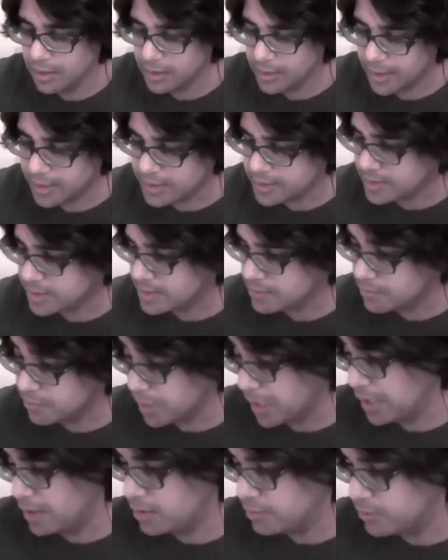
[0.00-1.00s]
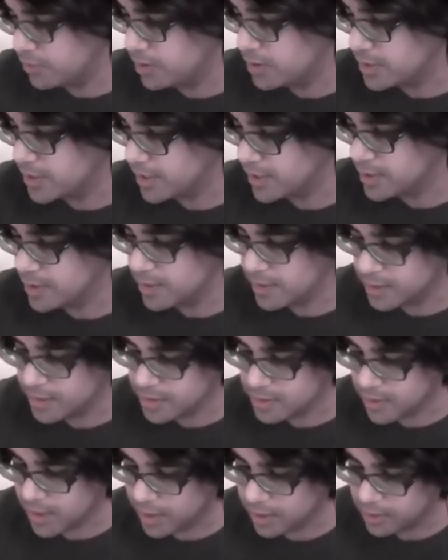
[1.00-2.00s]
let's pick a vertex in this
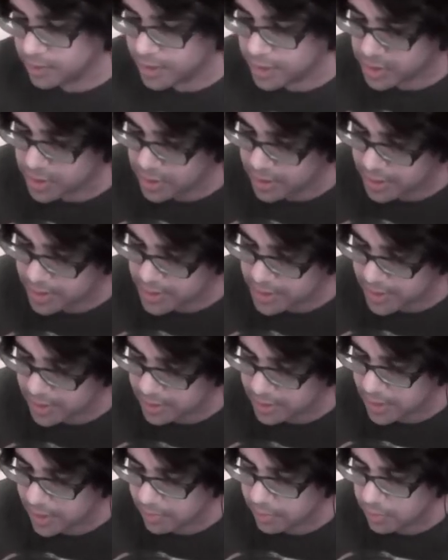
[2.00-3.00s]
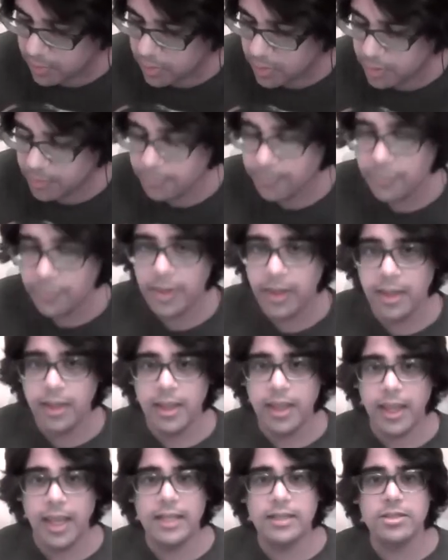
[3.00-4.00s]
triangulation, let's take that one.
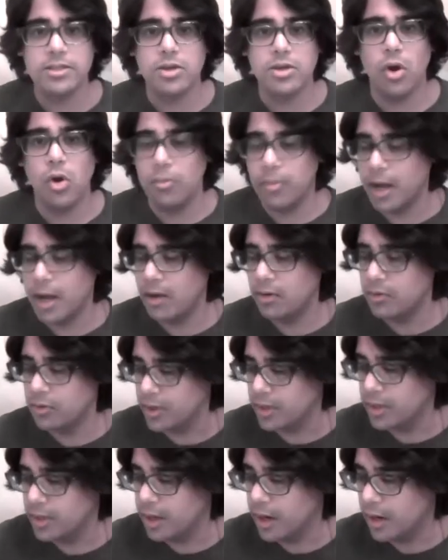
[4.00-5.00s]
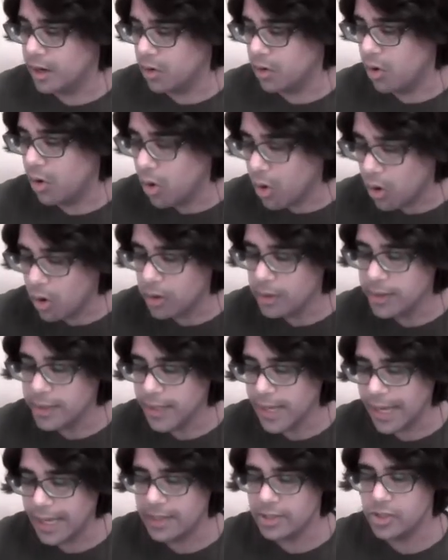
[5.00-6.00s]
Its co-boundary are all the
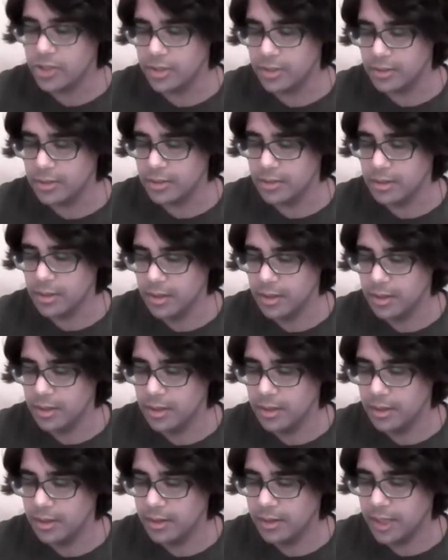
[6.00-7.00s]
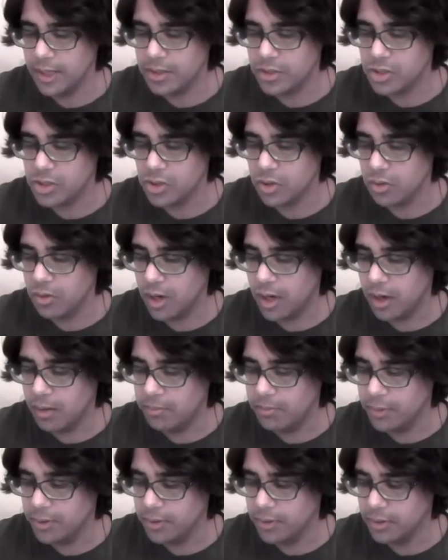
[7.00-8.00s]
edges that show up,
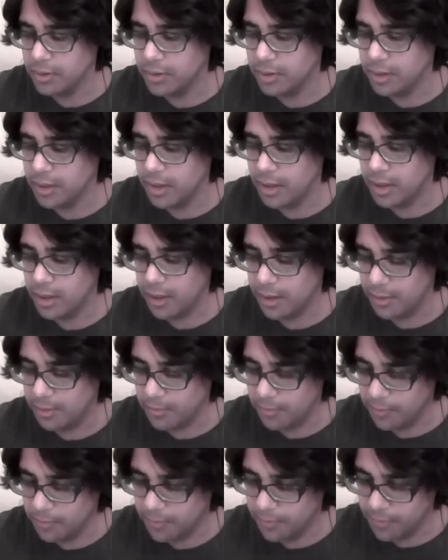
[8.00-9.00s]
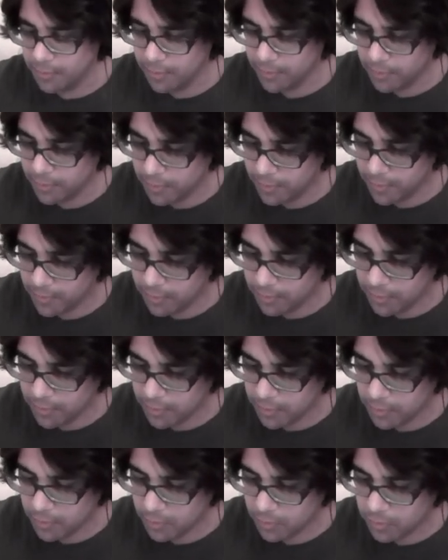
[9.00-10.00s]
um,
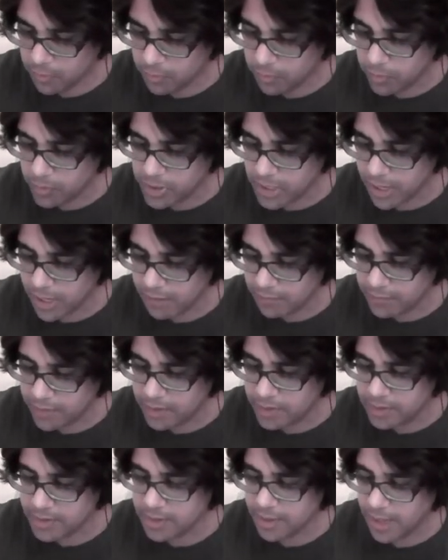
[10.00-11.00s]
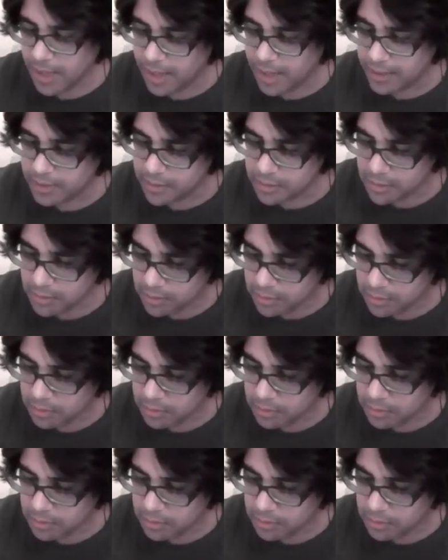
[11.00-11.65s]
which have this as